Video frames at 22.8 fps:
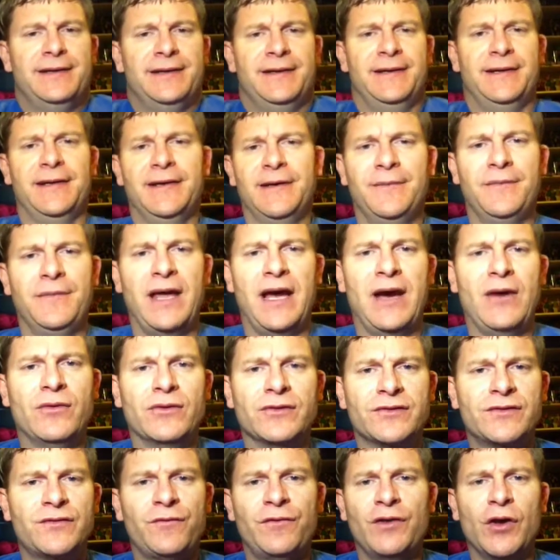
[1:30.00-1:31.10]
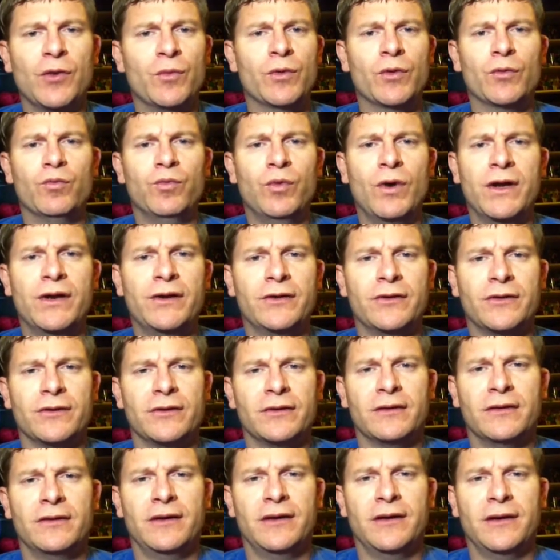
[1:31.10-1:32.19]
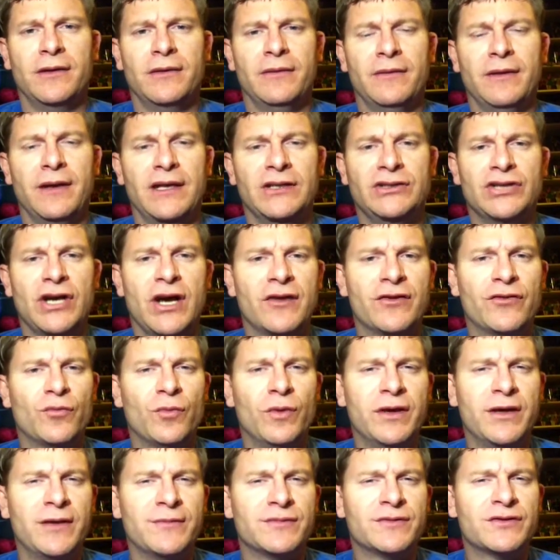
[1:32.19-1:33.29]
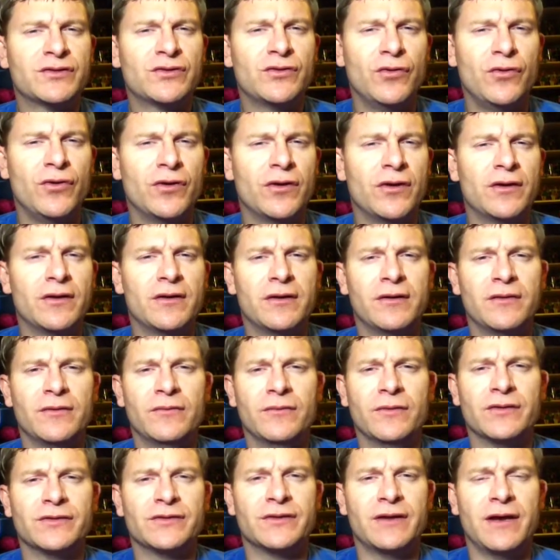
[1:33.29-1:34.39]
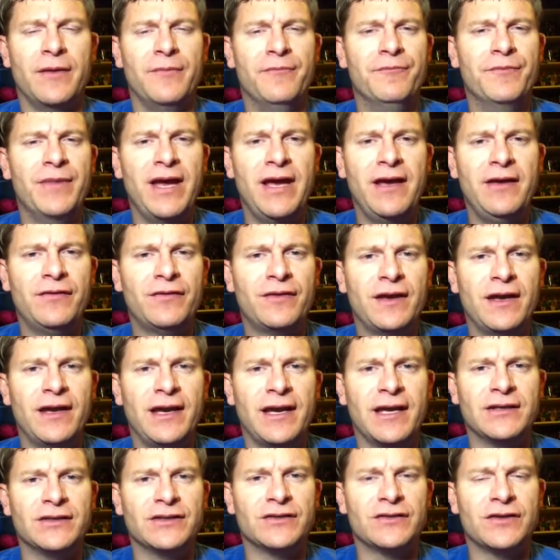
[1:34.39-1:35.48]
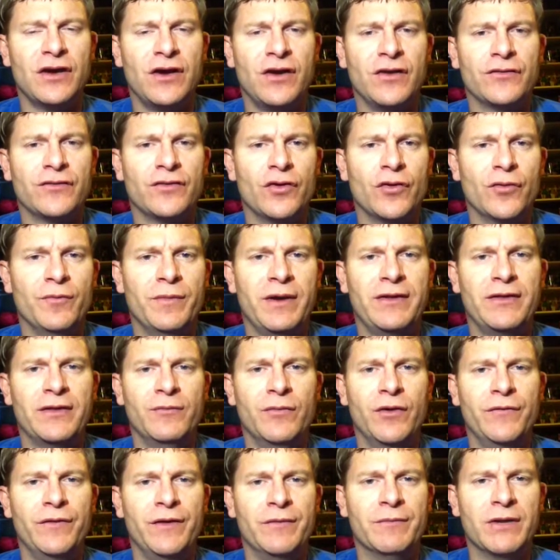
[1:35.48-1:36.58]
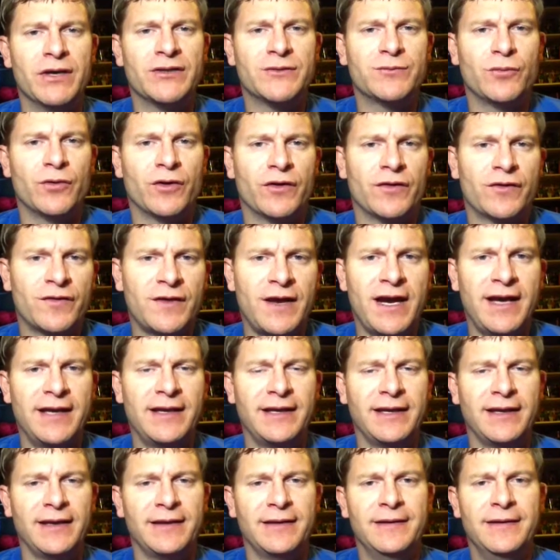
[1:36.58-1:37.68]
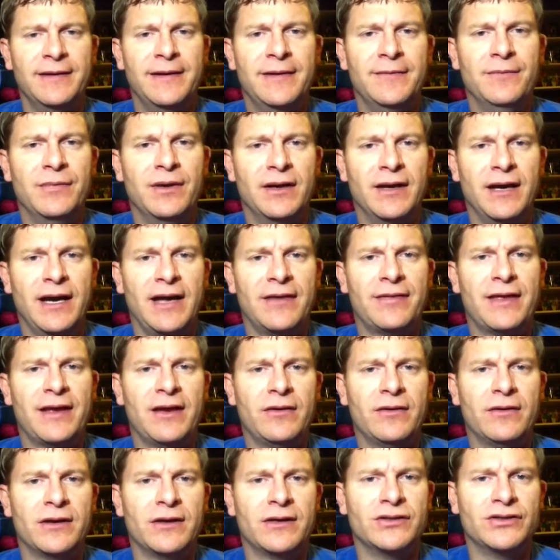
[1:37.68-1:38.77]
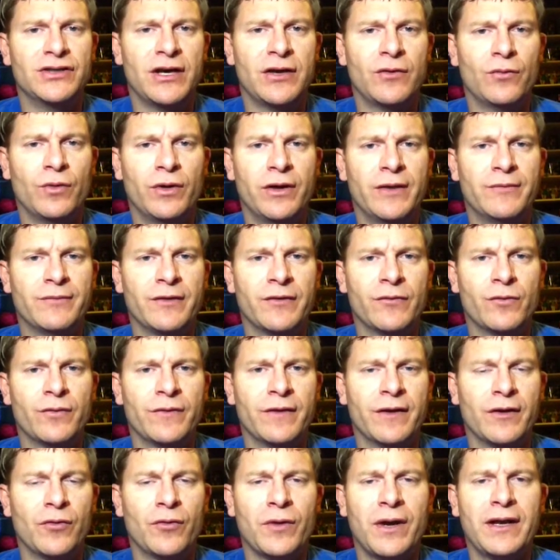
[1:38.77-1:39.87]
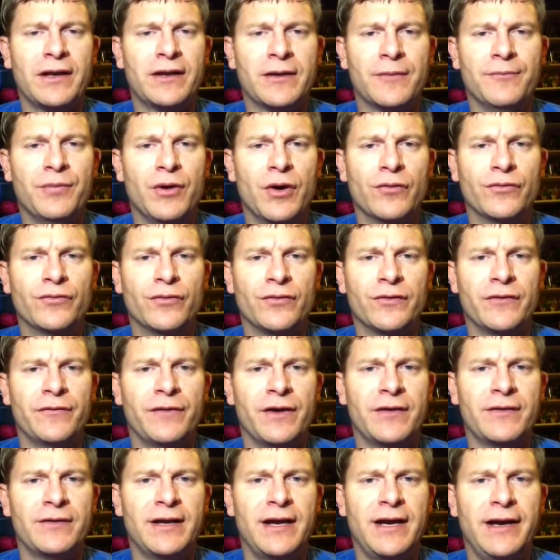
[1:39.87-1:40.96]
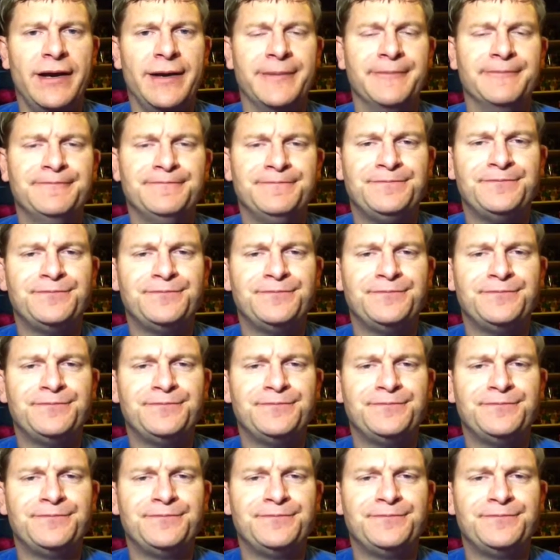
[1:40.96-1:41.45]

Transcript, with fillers: um, I was filled with wonder. Uh, John Williams' score was amazing and just also made the movie much more exciting. I think uh, John Williams is one of the great composers of our time.